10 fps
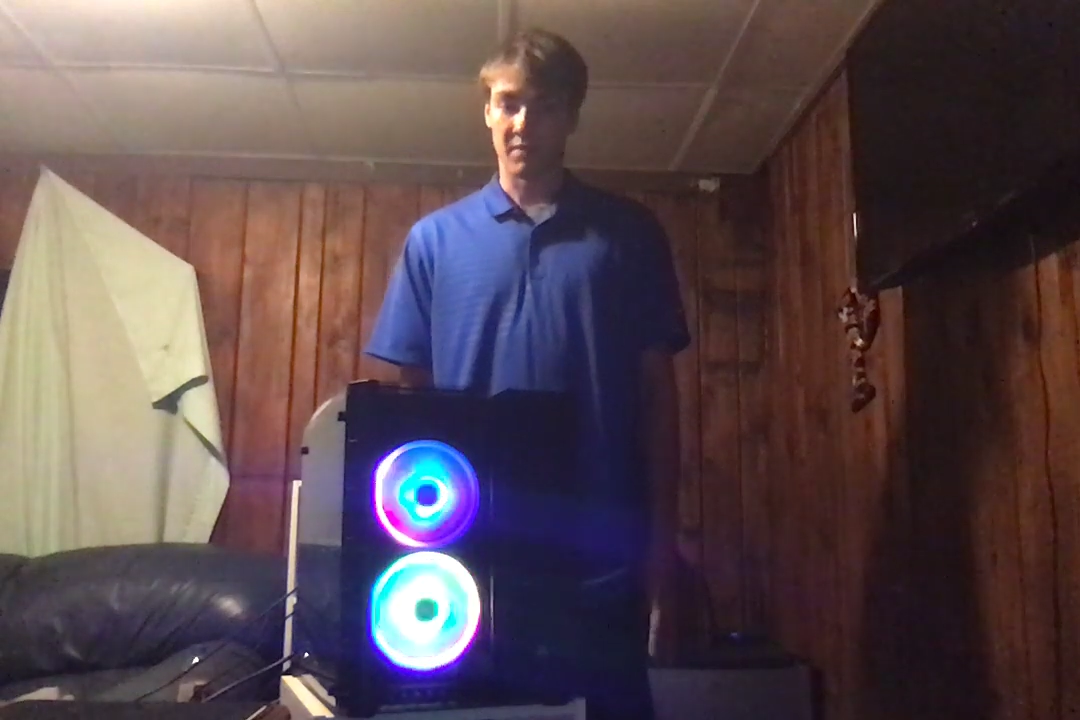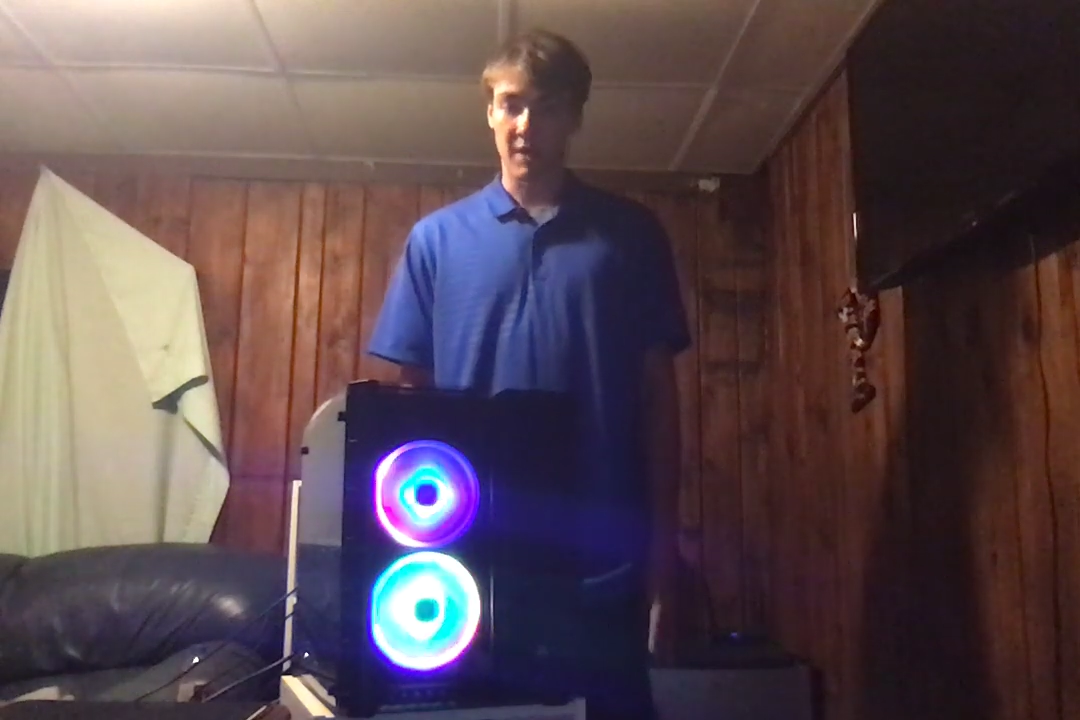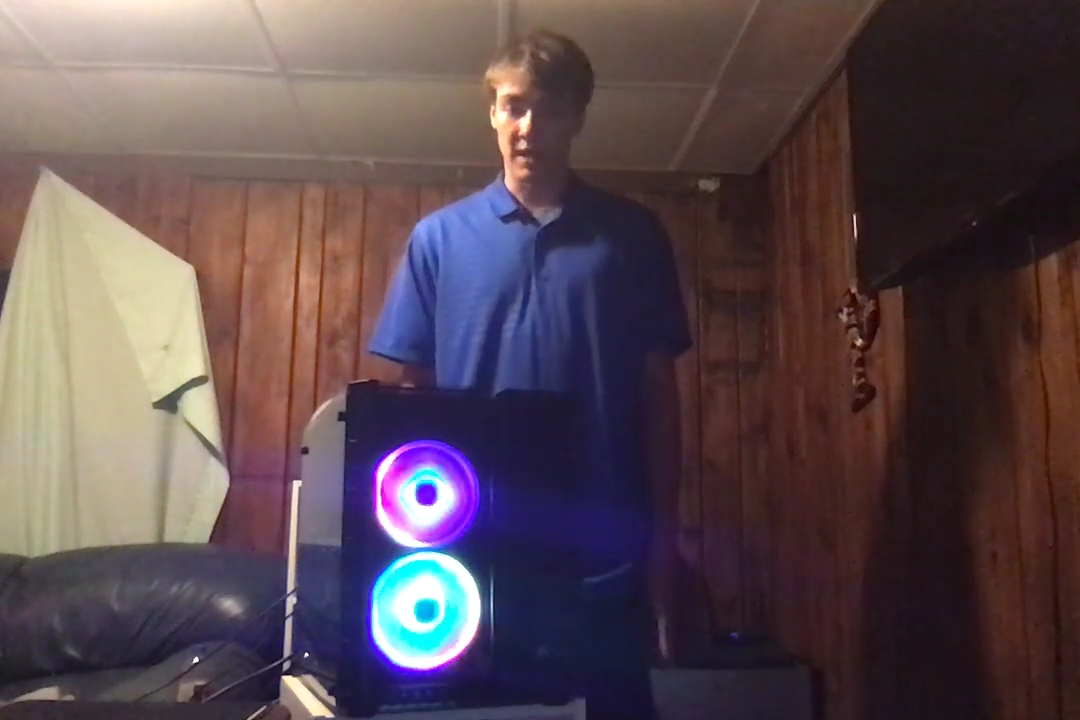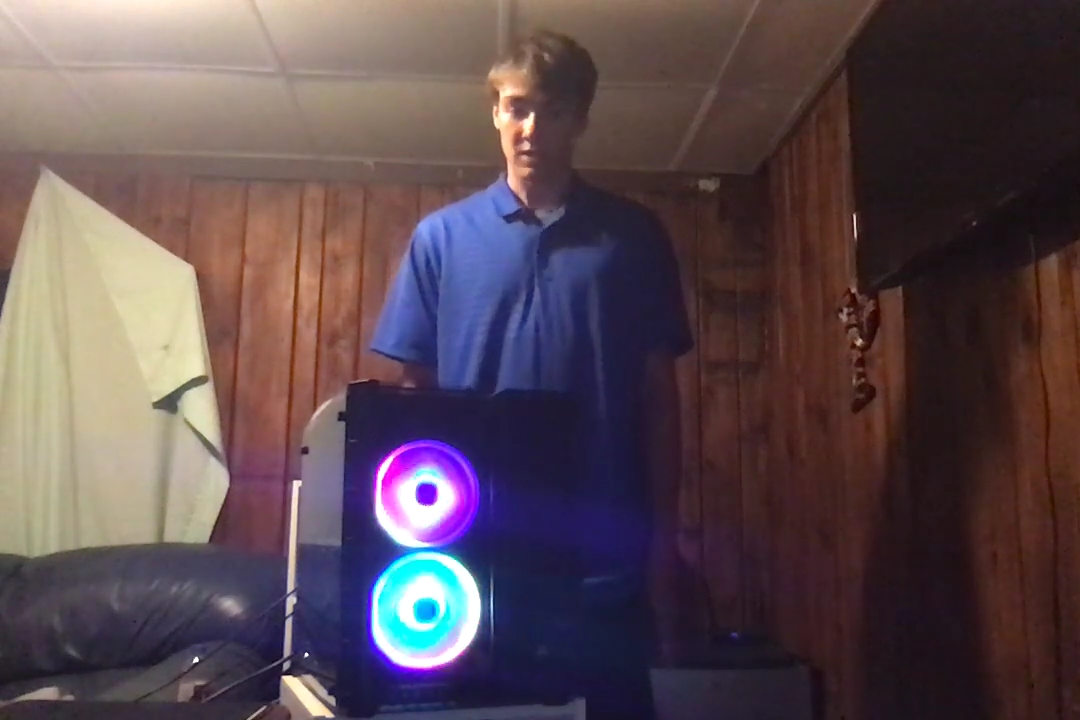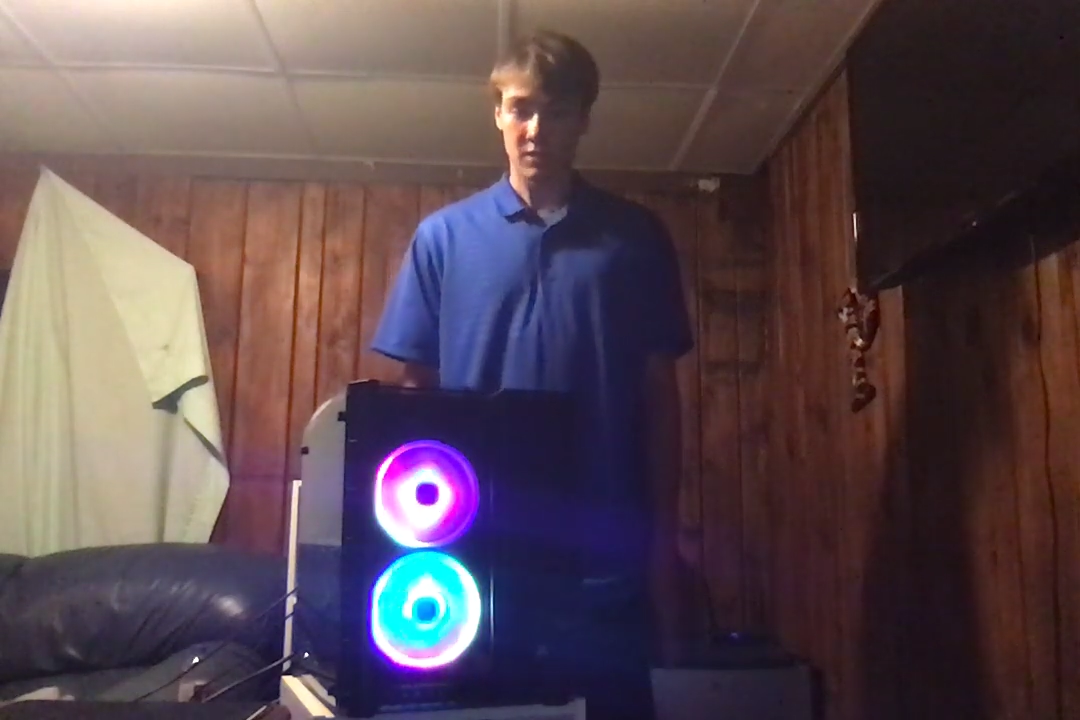
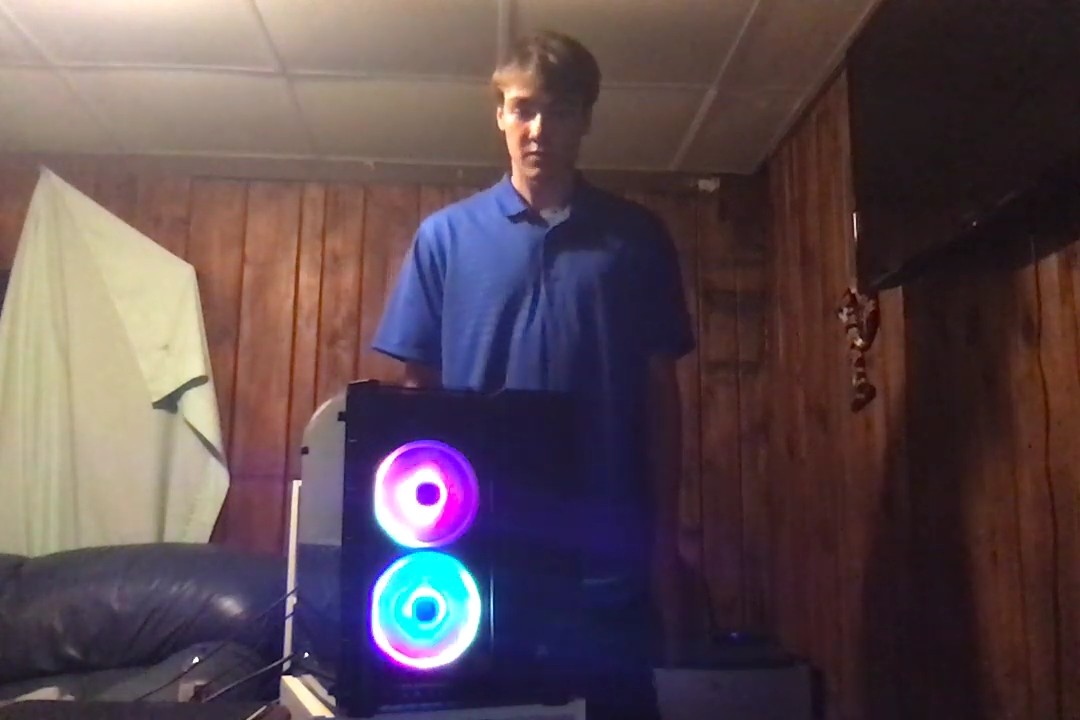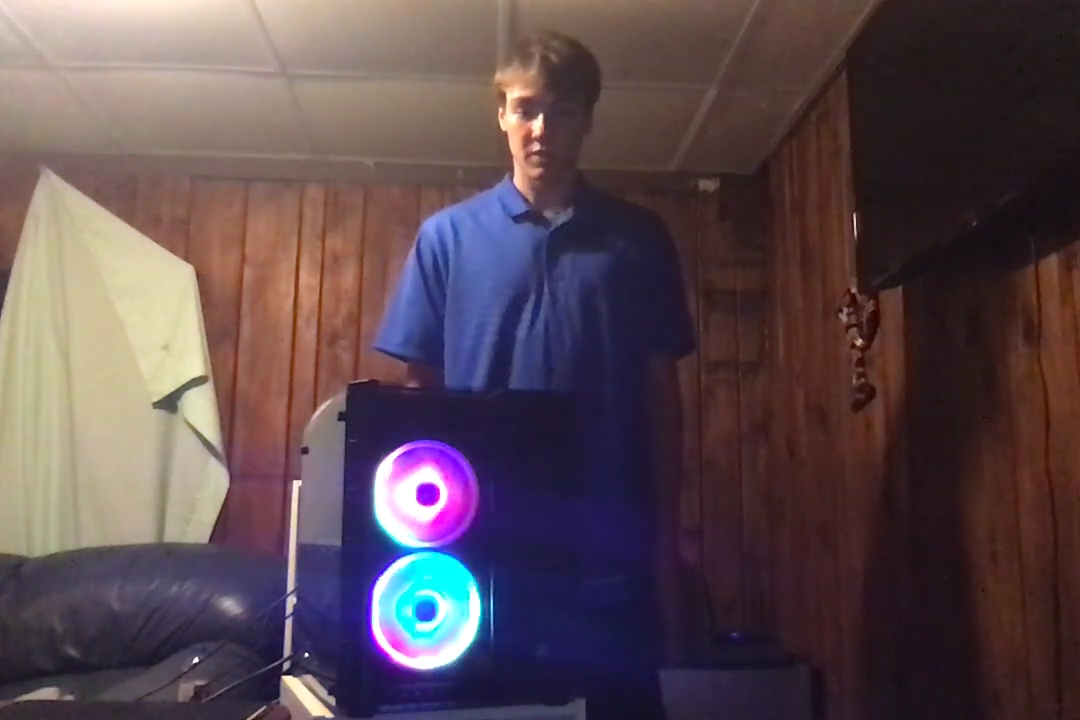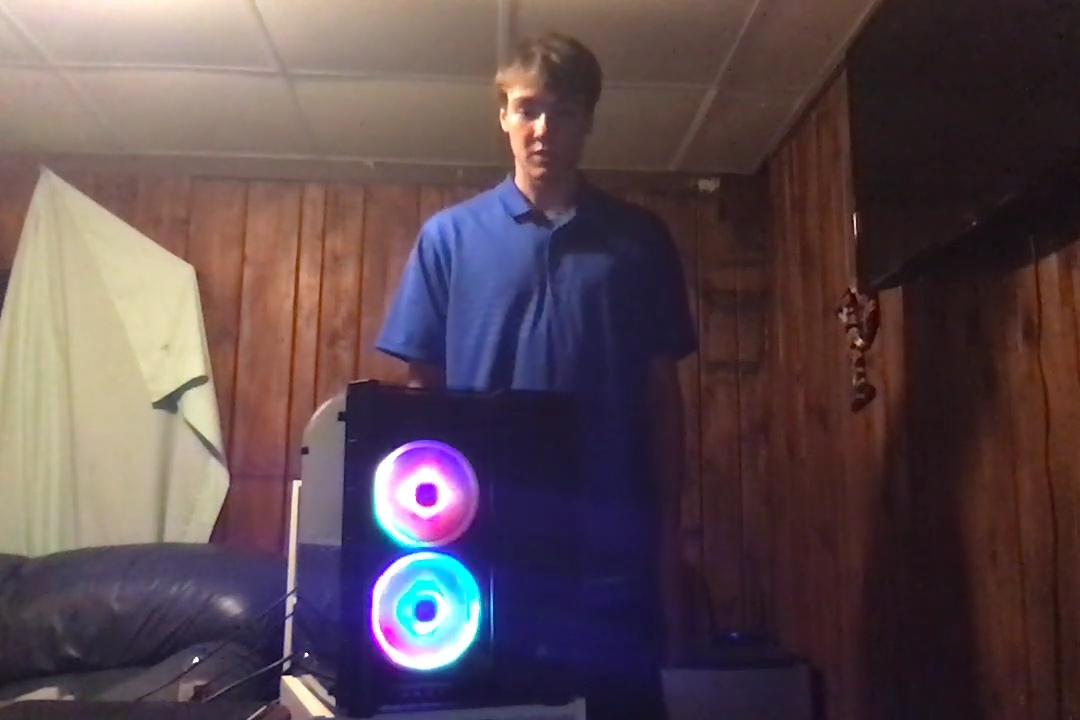faster for